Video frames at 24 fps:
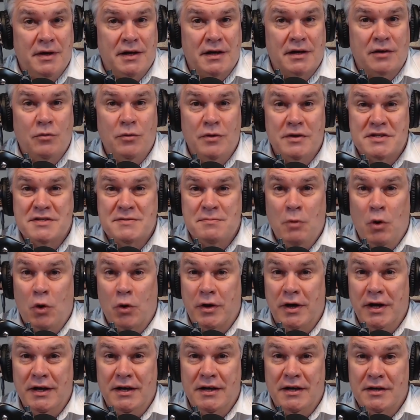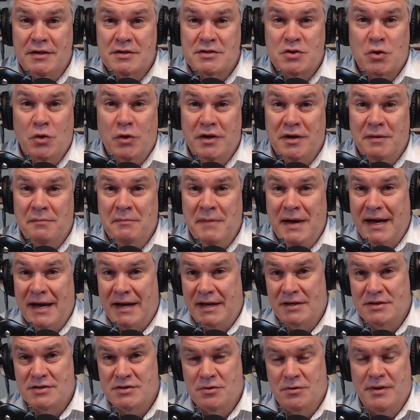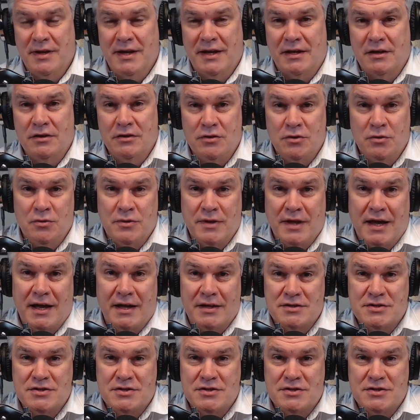quit smoking and it's going to make it so they can do that.